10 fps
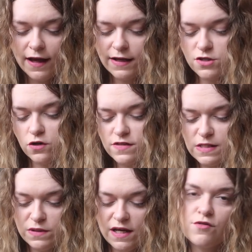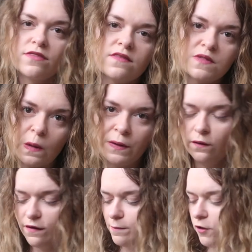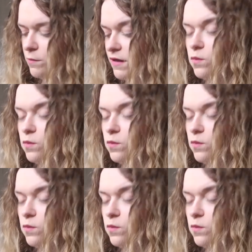And obviously with everything that's going on at the moment,